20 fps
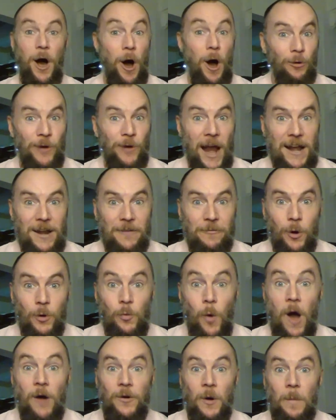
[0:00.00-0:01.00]
All right,
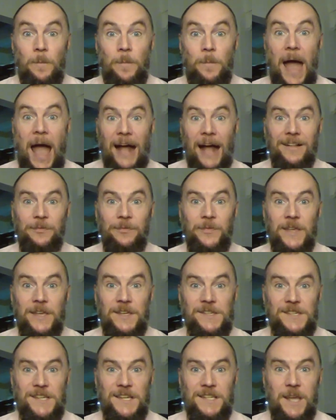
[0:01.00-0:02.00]
everyone, welcome back.
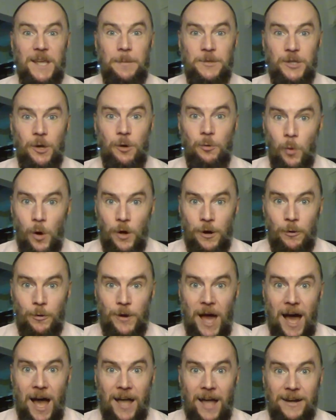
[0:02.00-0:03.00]
This is episode
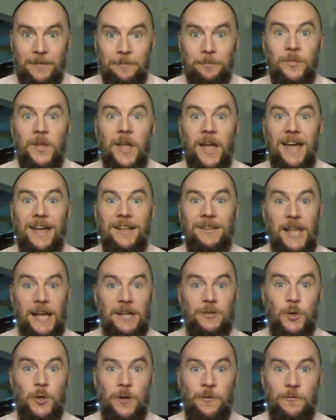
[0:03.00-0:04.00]
109
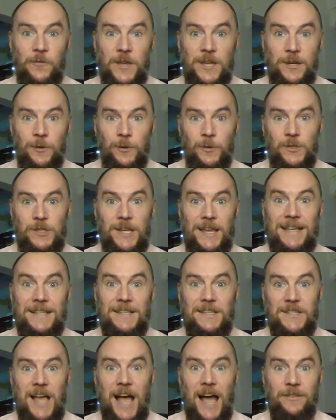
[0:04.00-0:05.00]
Electric Fields
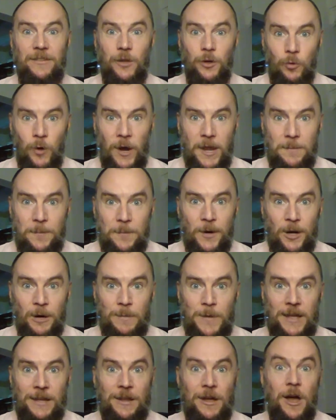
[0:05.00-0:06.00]
Inside the Great
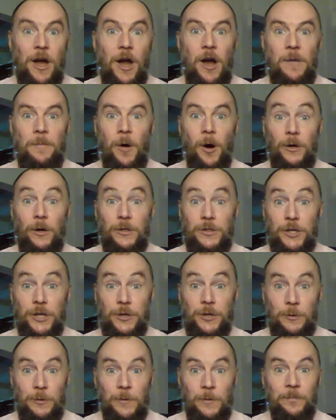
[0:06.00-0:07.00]
Pyramid, Part
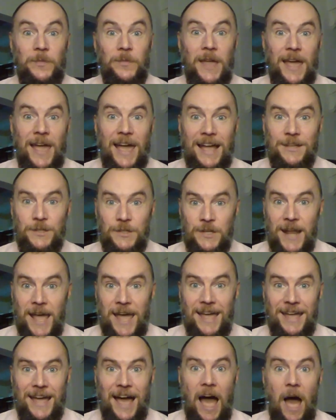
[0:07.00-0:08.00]
2. And
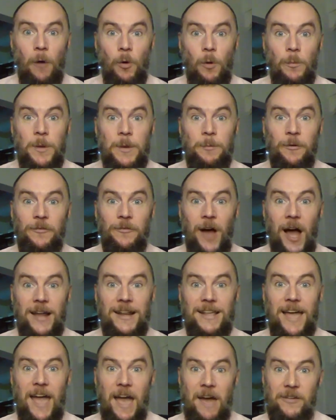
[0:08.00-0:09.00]
today I will be
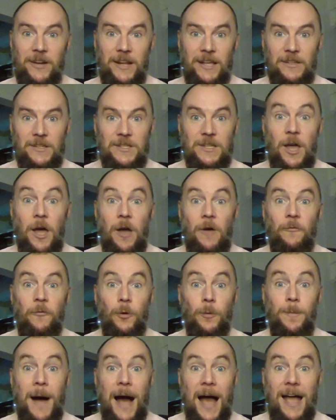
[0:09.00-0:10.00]
providing evidence
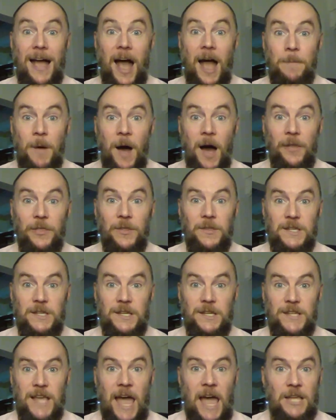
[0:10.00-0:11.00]
for my
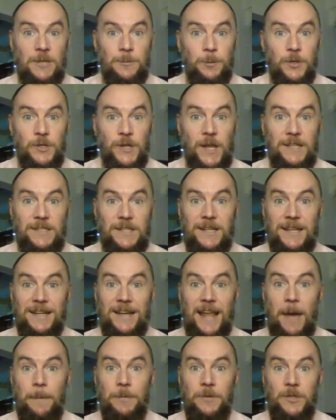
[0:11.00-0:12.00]
hypothesis, as presented
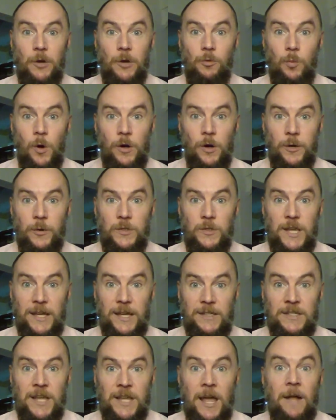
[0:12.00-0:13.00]
in episode
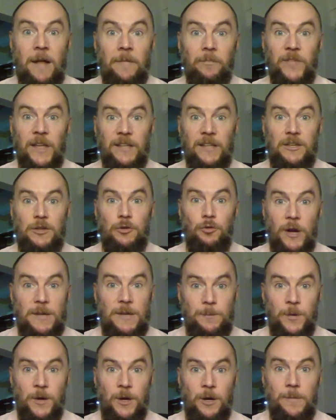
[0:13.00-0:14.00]
106, that the
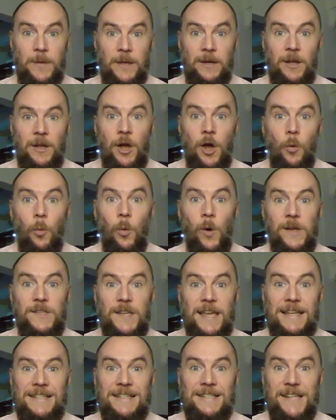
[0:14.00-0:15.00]
Great Pyramid
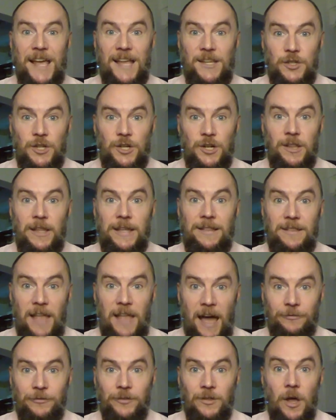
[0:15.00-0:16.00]
was intentionally
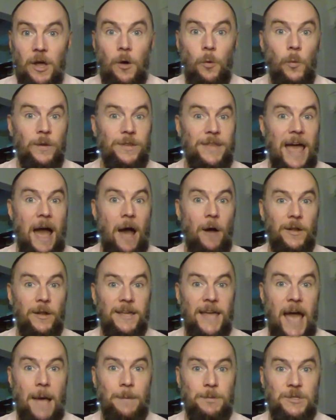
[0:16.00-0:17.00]
left without
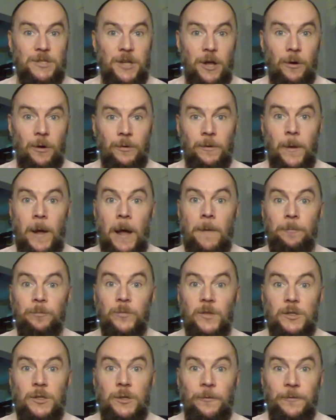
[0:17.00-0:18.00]
a capstone
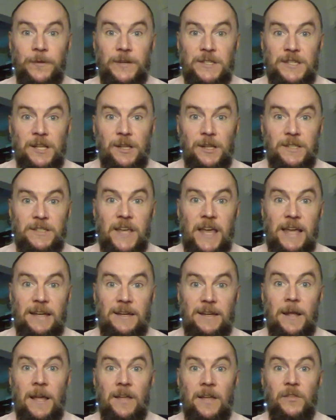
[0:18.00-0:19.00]
to
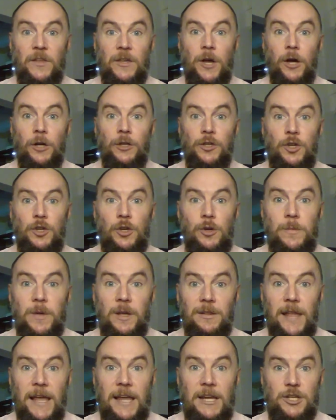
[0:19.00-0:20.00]
facilitate the
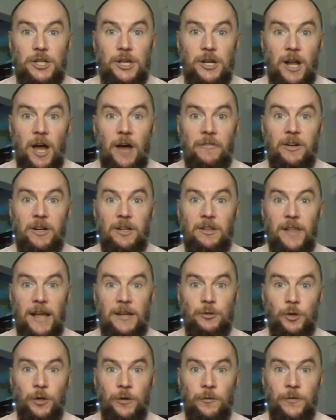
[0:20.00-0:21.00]
accumulation of an
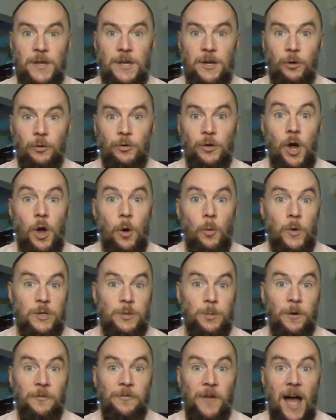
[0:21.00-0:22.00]
electric field,
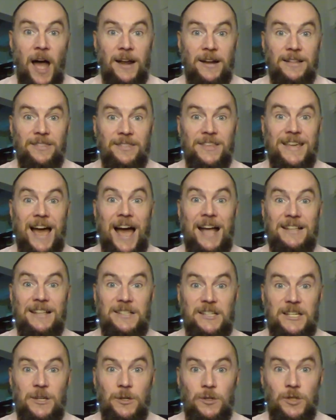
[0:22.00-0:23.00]
which provided the
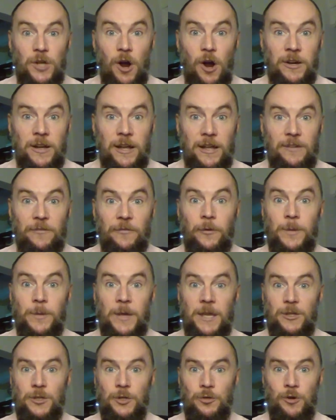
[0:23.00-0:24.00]
ideal target for
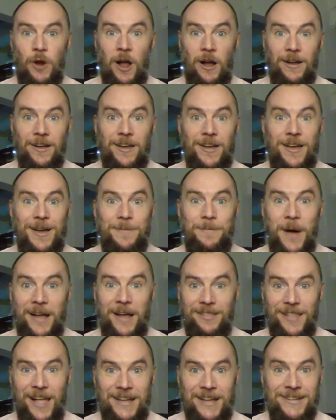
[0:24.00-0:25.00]
being struck
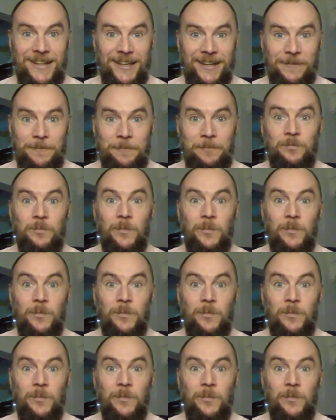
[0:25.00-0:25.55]
by lightning.